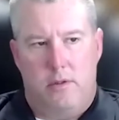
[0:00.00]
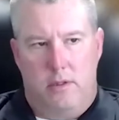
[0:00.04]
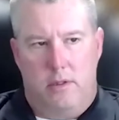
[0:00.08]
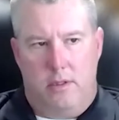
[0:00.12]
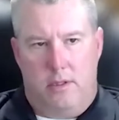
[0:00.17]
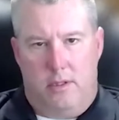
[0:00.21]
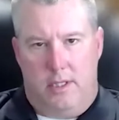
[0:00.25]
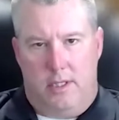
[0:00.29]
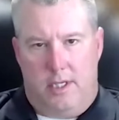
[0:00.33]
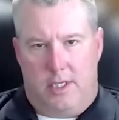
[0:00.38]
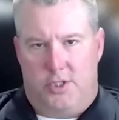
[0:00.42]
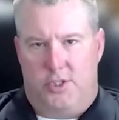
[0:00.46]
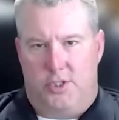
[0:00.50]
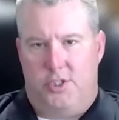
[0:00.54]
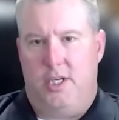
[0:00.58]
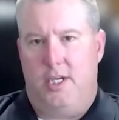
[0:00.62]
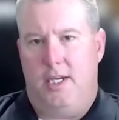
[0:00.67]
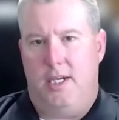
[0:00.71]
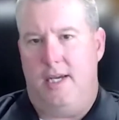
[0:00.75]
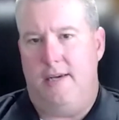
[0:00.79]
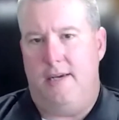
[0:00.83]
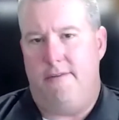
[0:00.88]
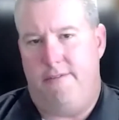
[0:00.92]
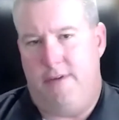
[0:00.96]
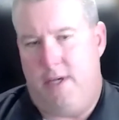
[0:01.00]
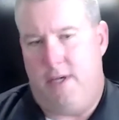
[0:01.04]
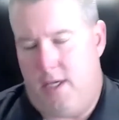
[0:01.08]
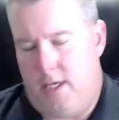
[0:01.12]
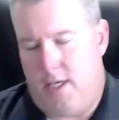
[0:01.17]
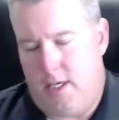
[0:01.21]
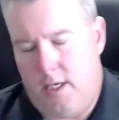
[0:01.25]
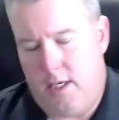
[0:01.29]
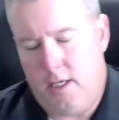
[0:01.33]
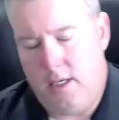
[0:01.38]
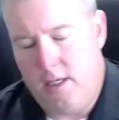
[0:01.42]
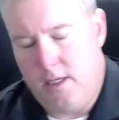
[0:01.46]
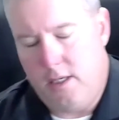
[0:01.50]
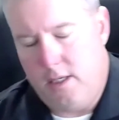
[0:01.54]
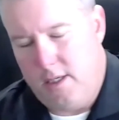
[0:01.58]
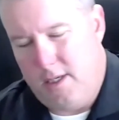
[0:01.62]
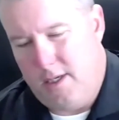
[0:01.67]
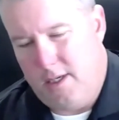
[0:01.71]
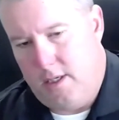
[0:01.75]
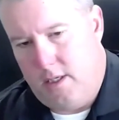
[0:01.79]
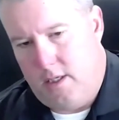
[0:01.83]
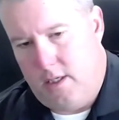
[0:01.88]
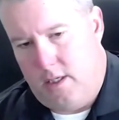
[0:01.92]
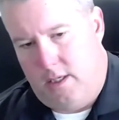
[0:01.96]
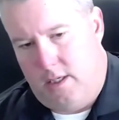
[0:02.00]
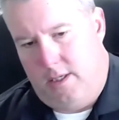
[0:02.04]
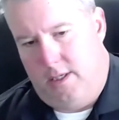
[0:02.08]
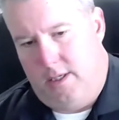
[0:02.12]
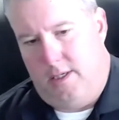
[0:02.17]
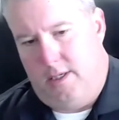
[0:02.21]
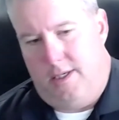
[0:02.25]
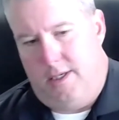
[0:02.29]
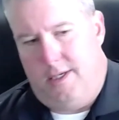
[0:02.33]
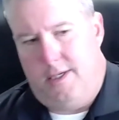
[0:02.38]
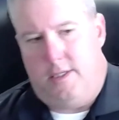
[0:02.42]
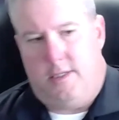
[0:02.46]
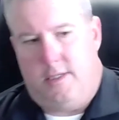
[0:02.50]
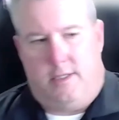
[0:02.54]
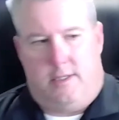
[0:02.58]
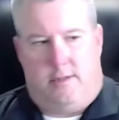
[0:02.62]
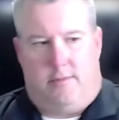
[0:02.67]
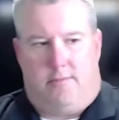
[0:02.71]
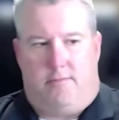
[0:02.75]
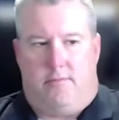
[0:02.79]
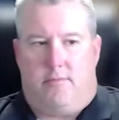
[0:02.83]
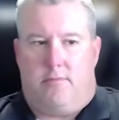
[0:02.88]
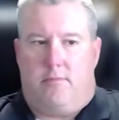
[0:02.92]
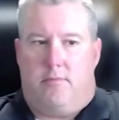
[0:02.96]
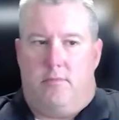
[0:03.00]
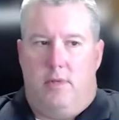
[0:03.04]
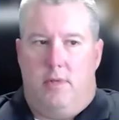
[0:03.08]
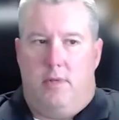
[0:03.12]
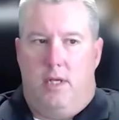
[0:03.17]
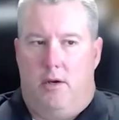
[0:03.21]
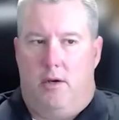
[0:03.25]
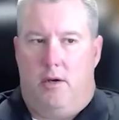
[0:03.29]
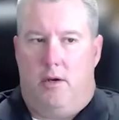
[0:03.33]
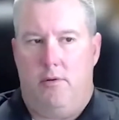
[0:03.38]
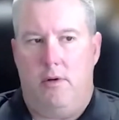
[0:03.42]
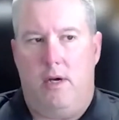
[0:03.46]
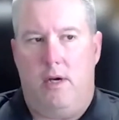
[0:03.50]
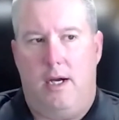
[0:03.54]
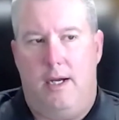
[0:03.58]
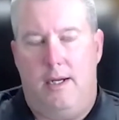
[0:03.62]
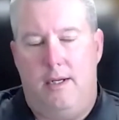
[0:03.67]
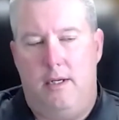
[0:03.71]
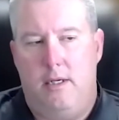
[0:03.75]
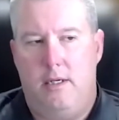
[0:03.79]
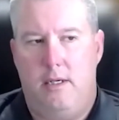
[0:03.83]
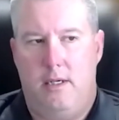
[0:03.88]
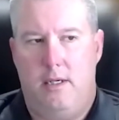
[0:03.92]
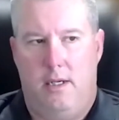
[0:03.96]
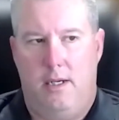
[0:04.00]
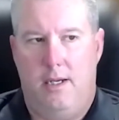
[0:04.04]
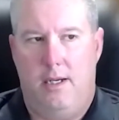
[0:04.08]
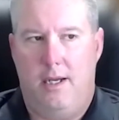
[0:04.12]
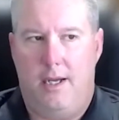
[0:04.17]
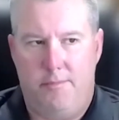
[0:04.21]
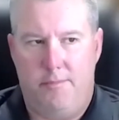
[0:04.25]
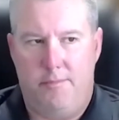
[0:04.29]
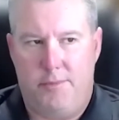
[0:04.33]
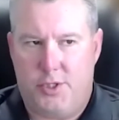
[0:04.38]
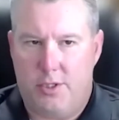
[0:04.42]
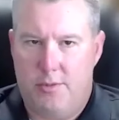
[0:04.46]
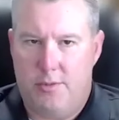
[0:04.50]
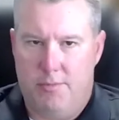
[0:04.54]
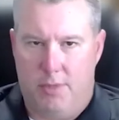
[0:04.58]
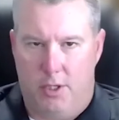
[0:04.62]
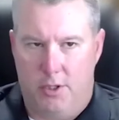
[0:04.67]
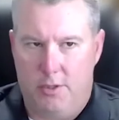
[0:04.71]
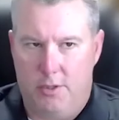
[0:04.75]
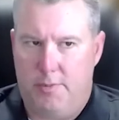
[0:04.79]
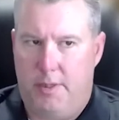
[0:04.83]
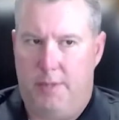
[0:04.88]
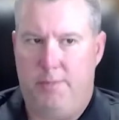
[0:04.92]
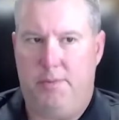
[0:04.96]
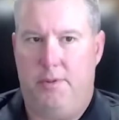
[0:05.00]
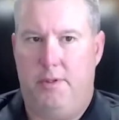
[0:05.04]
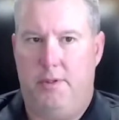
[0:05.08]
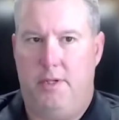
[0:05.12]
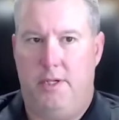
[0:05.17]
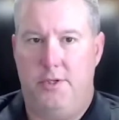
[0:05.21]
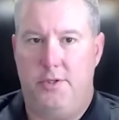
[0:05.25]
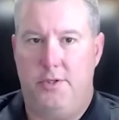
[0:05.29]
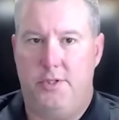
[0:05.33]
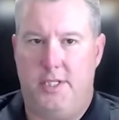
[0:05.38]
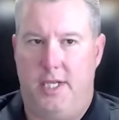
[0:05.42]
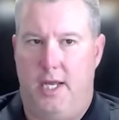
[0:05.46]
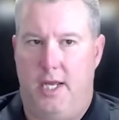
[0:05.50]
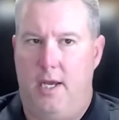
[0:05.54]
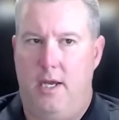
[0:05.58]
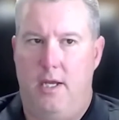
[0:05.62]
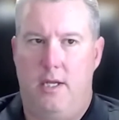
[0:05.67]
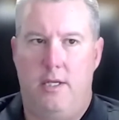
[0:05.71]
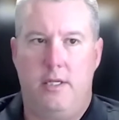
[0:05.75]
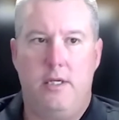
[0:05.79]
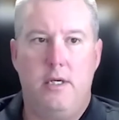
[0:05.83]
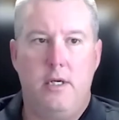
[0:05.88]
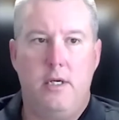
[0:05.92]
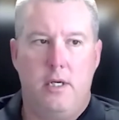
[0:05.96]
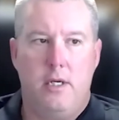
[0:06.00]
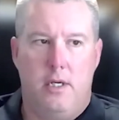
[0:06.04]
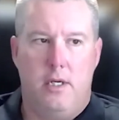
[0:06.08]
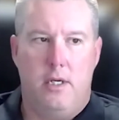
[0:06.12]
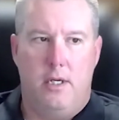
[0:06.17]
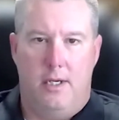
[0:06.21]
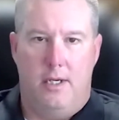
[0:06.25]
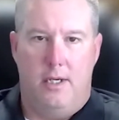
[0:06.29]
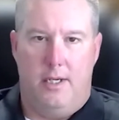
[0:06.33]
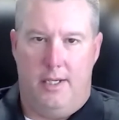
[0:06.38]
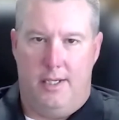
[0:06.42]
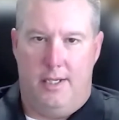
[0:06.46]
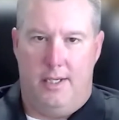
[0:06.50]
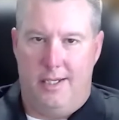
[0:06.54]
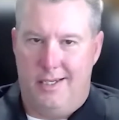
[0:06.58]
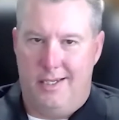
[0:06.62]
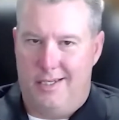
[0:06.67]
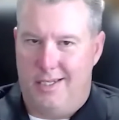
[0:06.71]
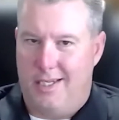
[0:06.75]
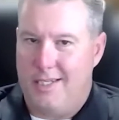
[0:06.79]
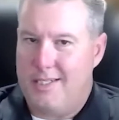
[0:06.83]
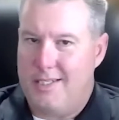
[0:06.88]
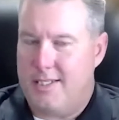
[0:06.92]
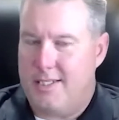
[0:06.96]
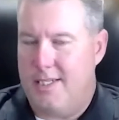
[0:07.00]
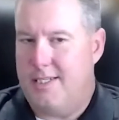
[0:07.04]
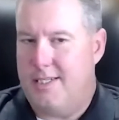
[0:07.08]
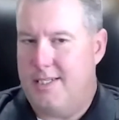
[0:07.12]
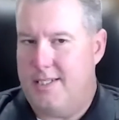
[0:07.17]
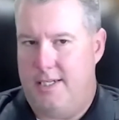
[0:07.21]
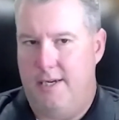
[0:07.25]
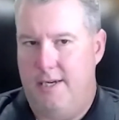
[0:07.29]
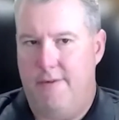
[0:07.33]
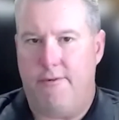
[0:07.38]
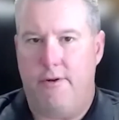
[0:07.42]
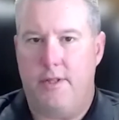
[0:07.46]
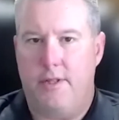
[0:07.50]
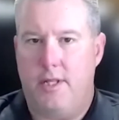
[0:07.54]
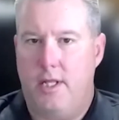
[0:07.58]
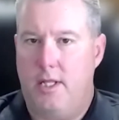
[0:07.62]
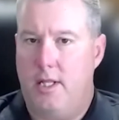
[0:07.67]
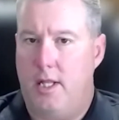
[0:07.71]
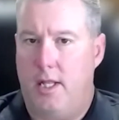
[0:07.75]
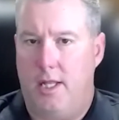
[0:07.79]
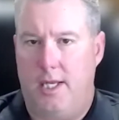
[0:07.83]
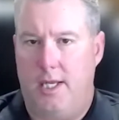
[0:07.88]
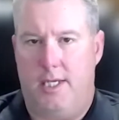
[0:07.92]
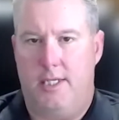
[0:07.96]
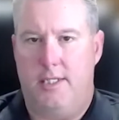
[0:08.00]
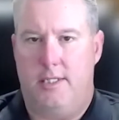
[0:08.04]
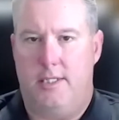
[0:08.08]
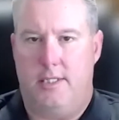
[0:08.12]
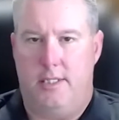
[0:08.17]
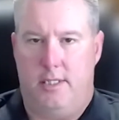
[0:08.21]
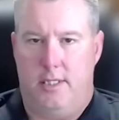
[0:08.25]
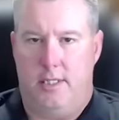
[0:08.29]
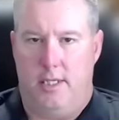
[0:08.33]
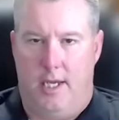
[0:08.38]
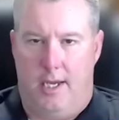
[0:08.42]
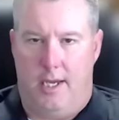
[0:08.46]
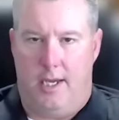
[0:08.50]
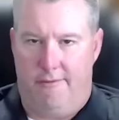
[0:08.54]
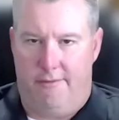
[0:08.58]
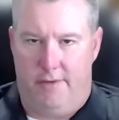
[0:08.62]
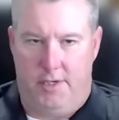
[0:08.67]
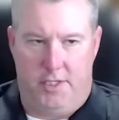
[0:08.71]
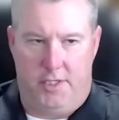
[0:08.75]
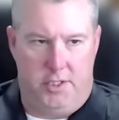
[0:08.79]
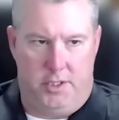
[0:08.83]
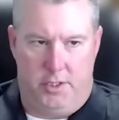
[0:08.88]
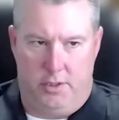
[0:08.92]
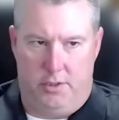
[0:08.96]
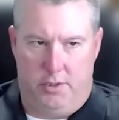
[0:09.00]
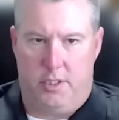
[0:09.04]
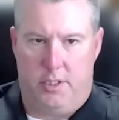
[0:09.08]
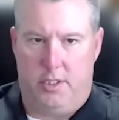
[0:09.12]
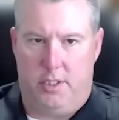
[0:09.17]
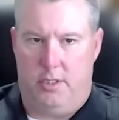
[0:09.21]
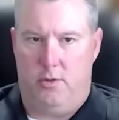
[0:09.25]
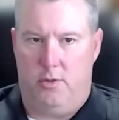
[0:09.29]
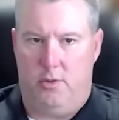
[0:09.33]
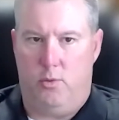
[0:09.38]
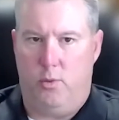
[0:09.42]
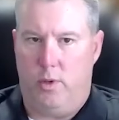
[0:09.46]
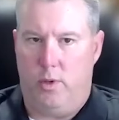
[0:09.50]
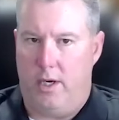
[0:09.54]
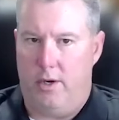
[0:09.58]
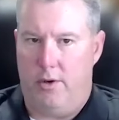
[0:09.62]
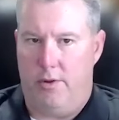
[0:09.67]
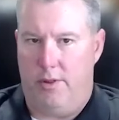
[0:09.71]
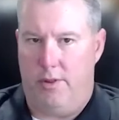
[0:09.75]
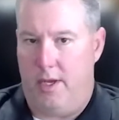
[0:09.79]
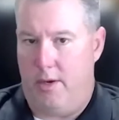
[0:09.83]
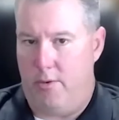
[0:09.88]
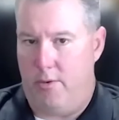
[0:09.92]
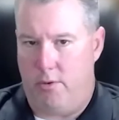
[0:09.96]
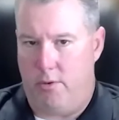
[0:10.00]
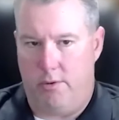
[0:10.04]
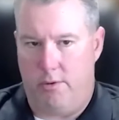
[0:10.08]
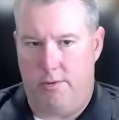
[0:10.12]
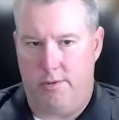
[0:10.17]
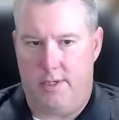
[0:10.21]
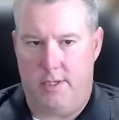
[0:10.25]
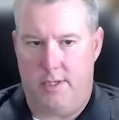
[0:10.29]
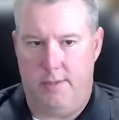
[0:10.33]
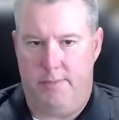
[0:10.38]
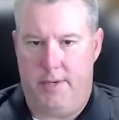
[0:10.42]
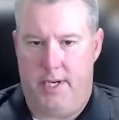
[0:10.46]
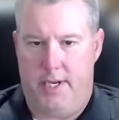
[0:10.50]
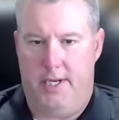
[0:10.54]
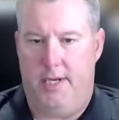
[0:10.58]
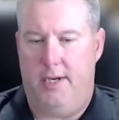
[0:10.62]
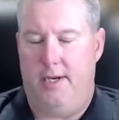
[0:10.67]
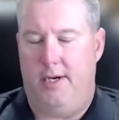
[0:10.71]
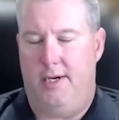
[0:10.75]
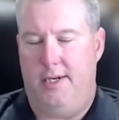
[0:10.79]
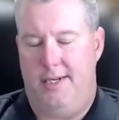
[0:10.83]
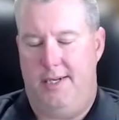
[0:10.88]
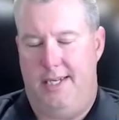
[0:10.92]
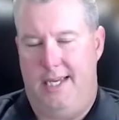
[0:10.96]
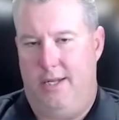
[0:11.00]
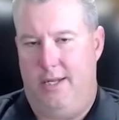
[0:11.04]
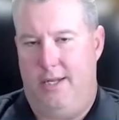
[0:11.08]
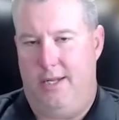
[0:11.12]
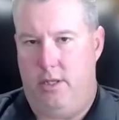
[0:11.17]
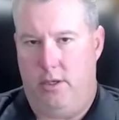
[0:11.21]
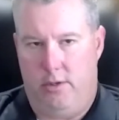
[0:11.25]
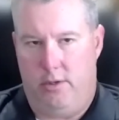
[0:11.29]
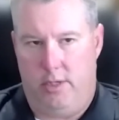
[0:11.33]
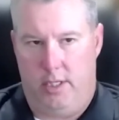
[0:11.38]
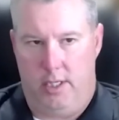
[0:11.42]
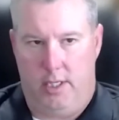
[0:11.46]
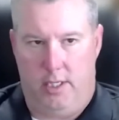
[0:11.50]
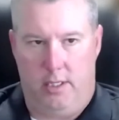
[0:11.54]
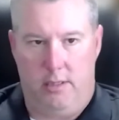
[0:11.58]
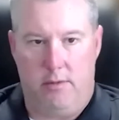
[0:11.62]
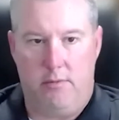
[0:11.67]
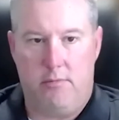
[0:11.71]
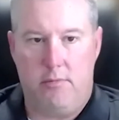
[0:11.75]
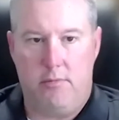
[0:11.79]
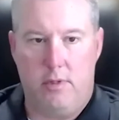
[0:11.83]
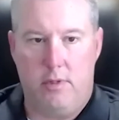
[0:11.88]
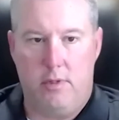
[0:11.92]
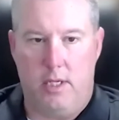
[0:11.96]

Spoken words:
next gen AV, it's, you know, I'm sure most people understand, does things different than the legacy AVs used to, where they were dependent on downloading,